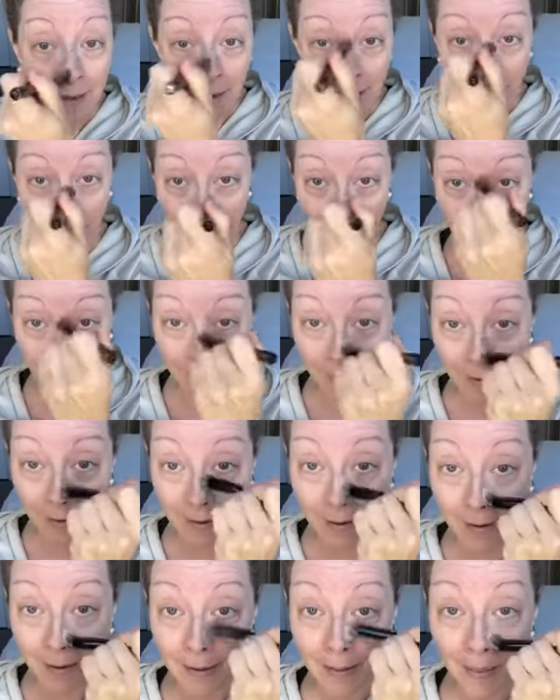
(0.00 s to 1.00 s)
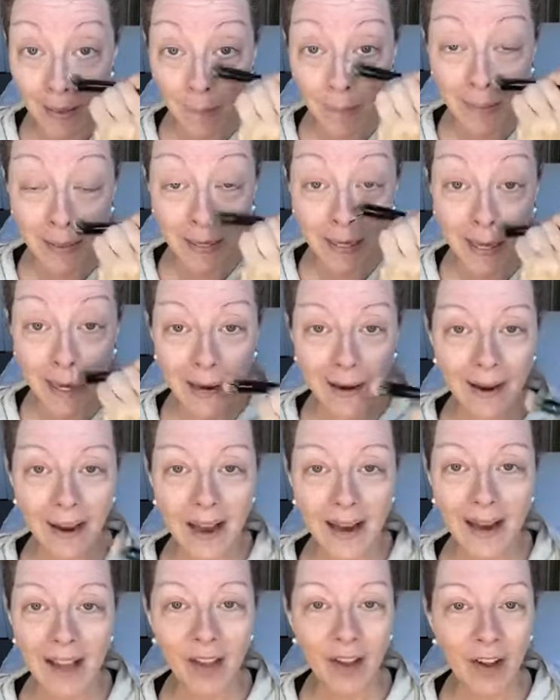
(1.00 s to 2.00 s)
all up in here.
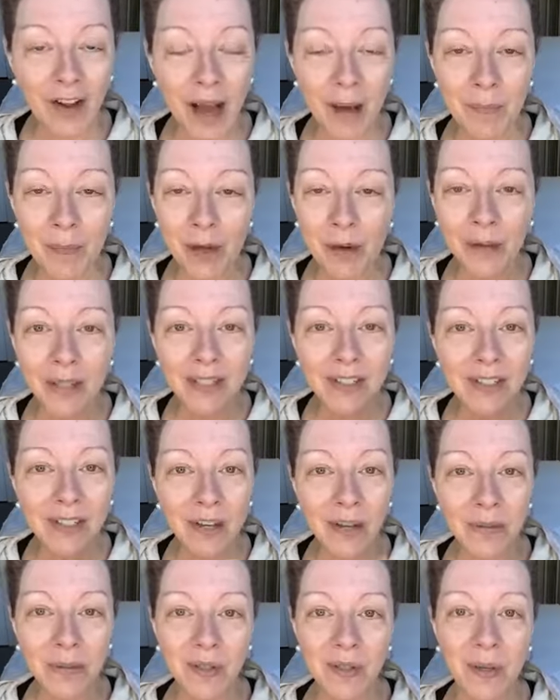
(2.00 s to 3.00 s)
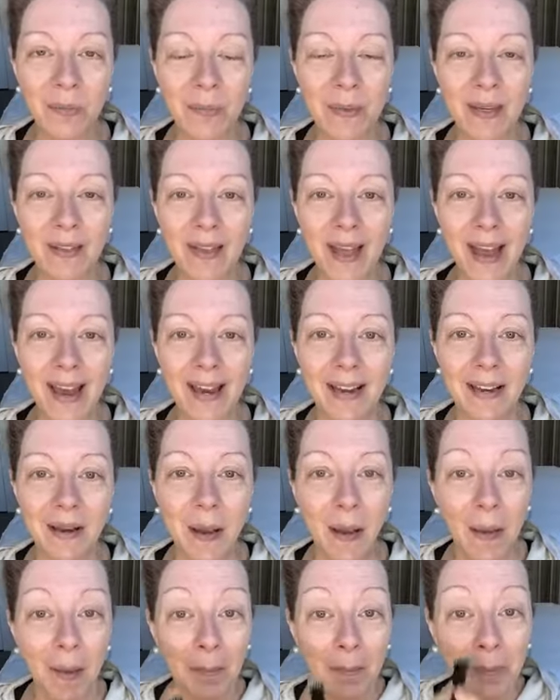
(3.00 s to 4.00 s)
And look, I'm going so super light,
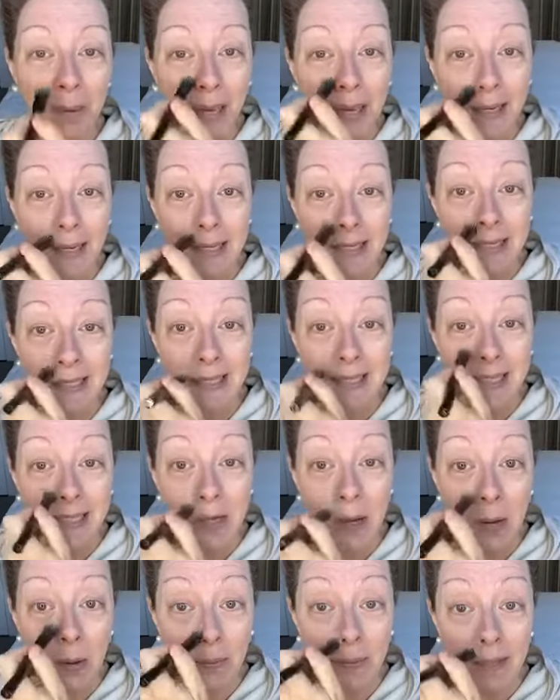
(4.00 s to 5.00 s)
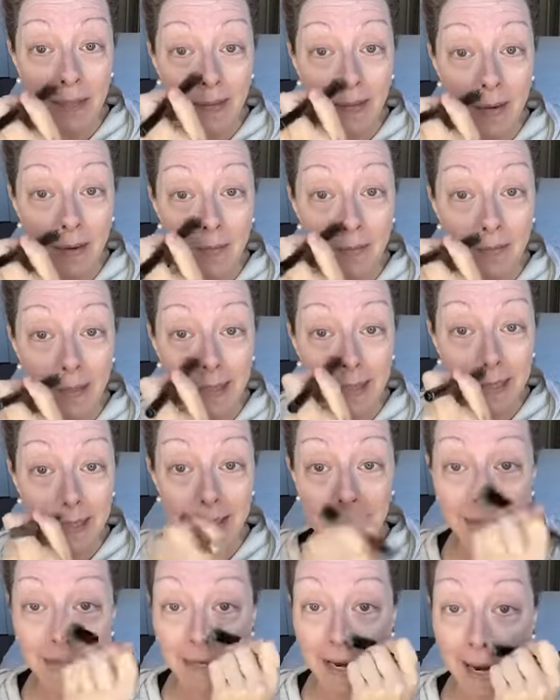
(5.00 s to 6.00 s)
but it's toning that
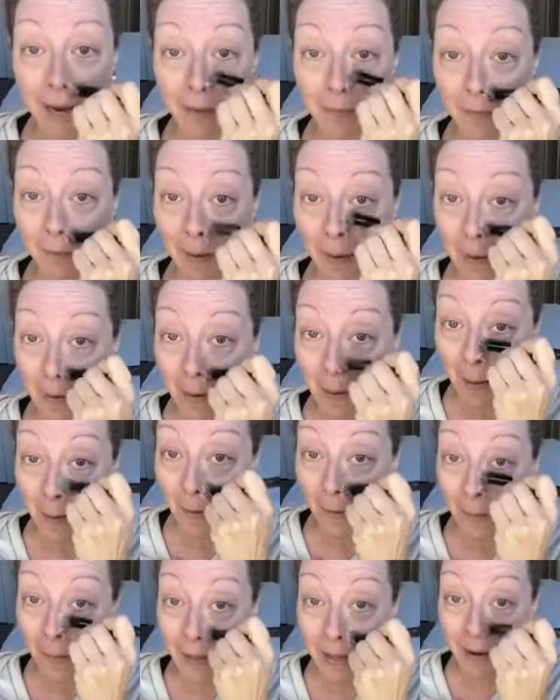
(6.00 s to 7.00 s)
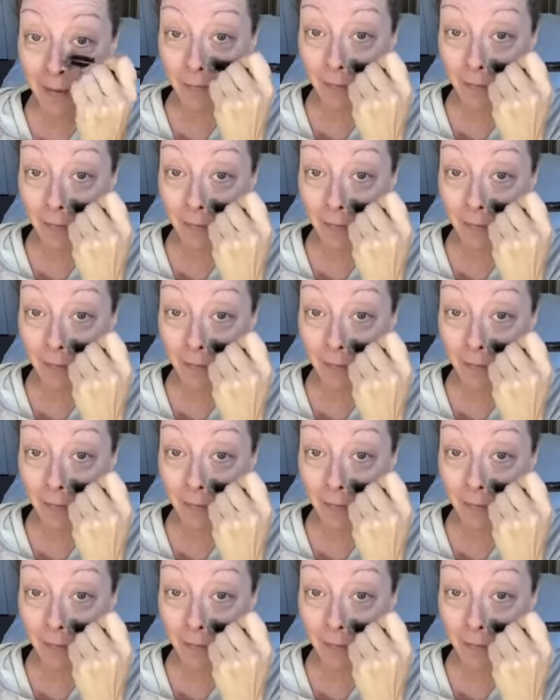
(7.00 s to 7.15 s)
redness down. We have